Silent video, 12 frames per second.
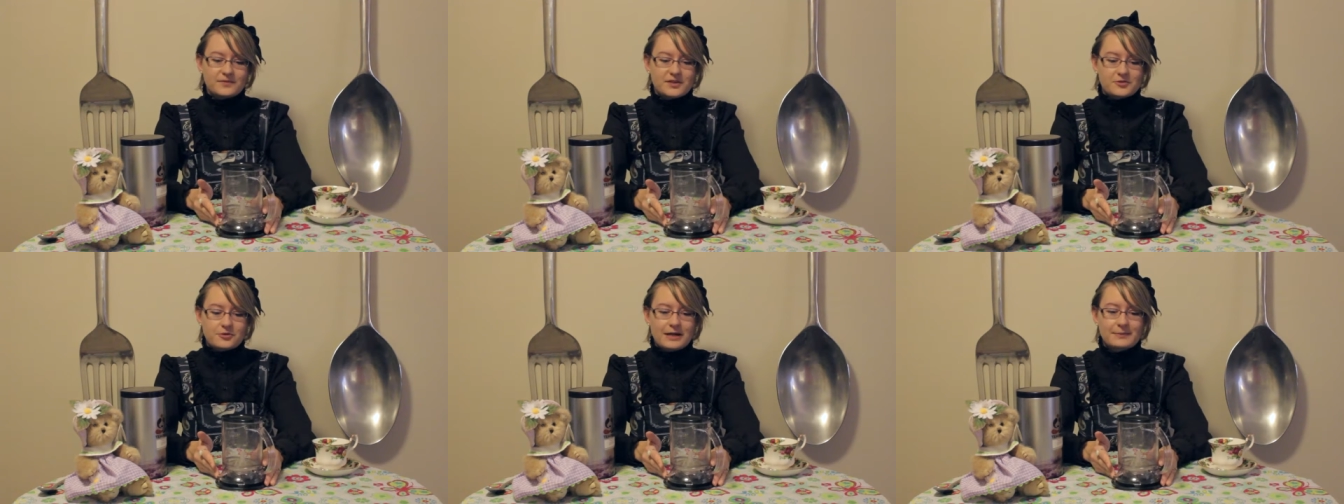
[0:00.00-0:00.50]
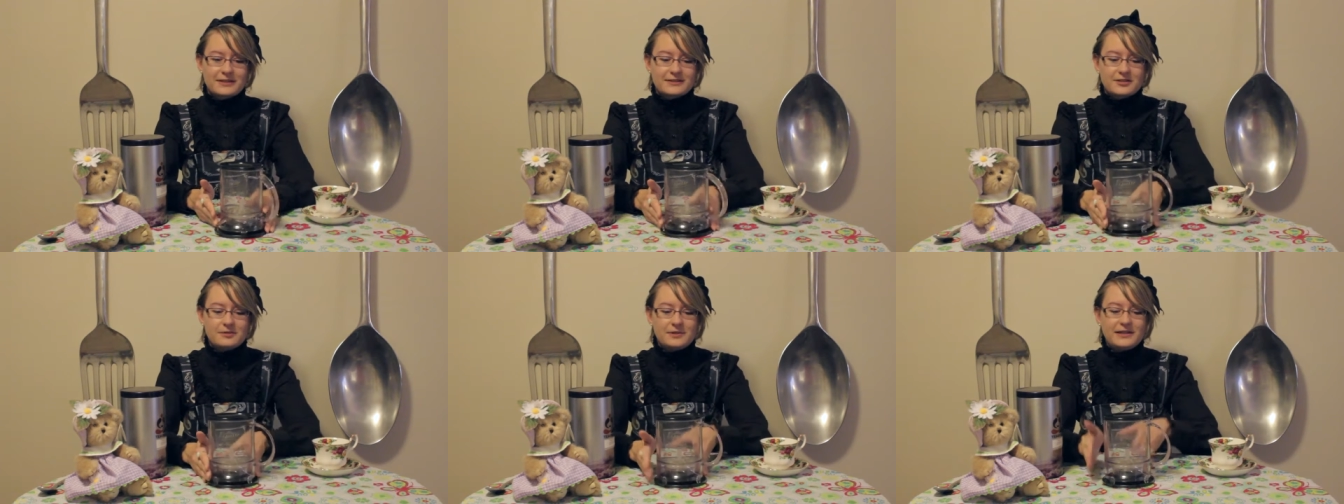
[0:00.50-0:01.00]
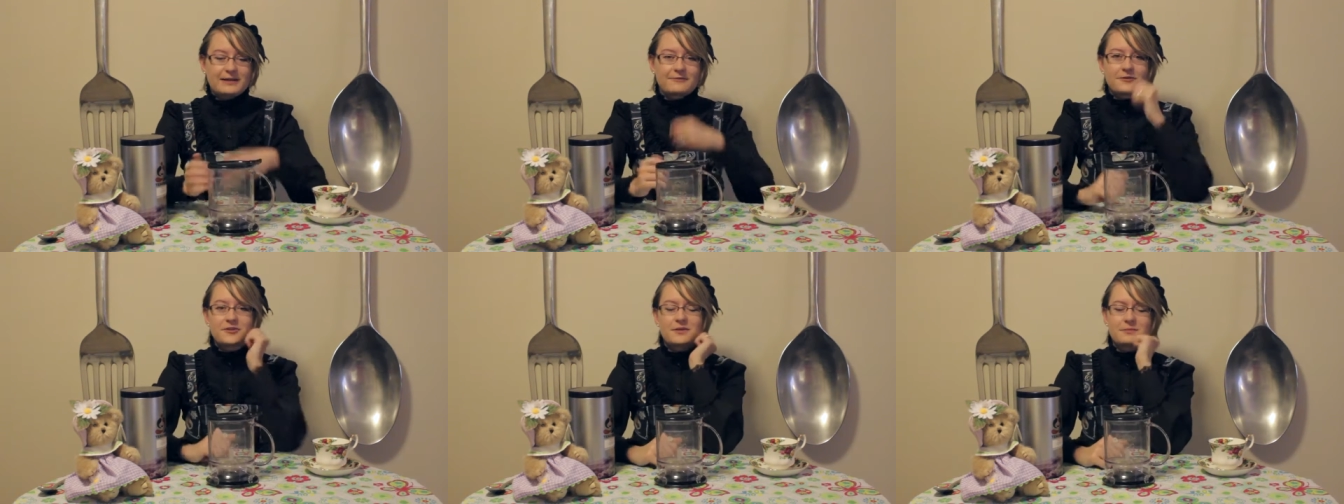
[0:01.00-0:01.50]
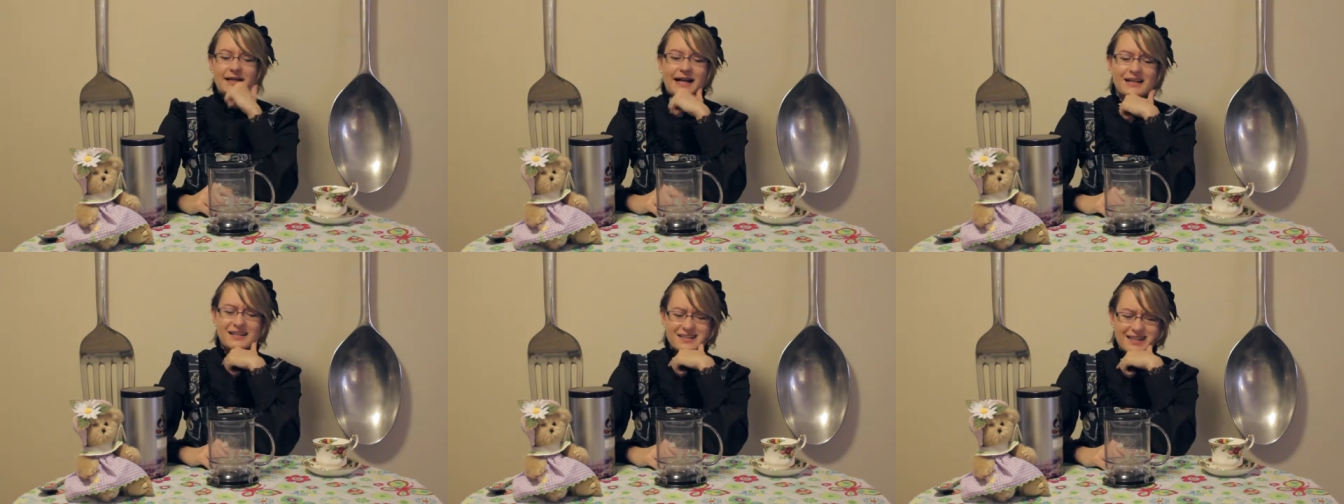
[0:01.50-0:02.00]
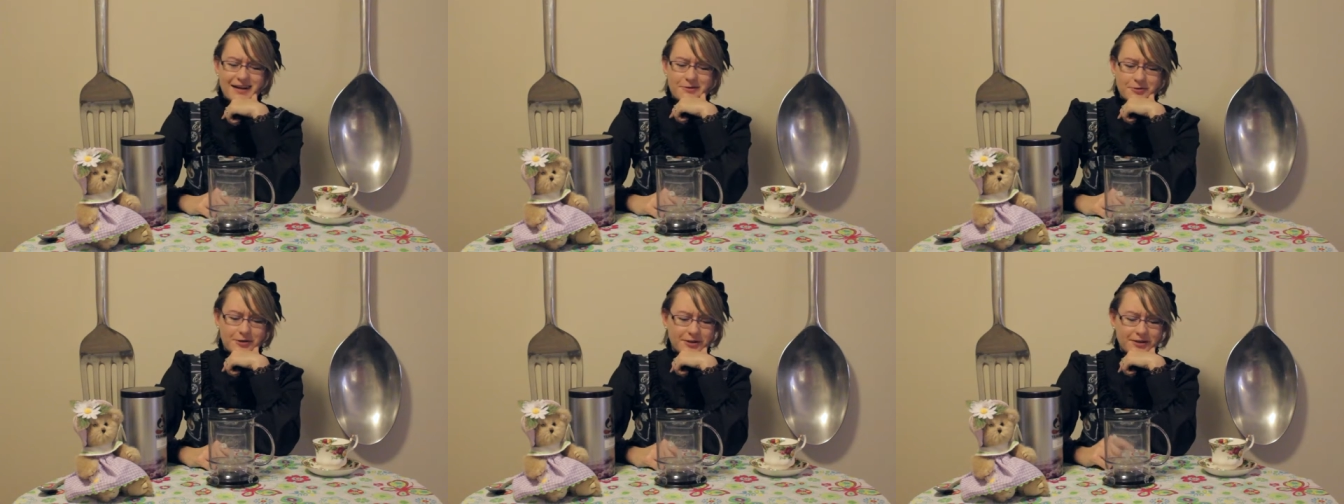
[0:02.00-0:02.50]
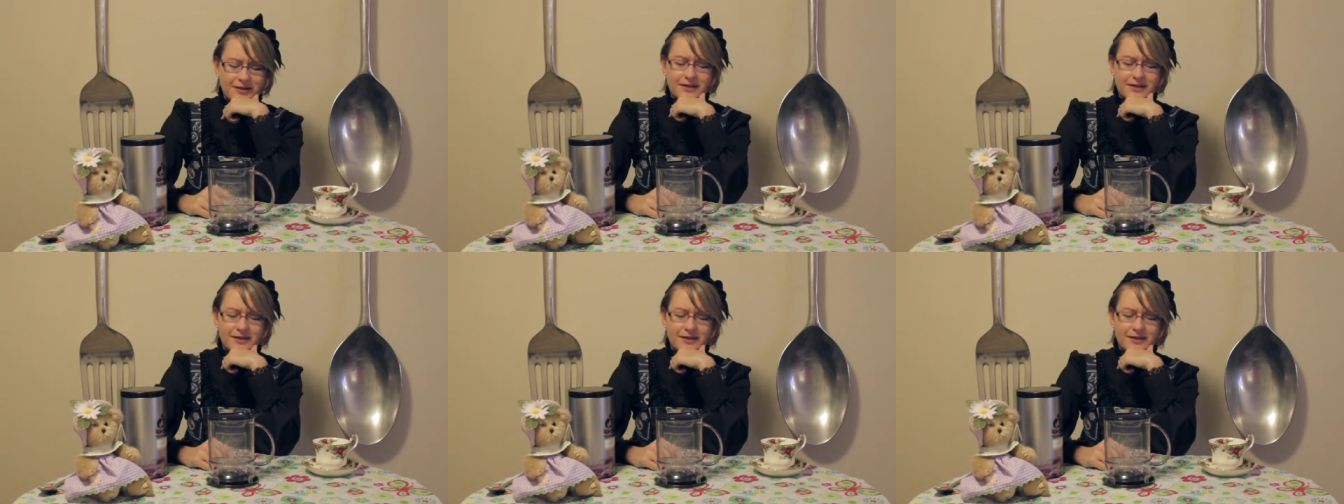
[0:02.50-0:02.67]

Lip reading: describing it to me, and at first I'm like, how does that work?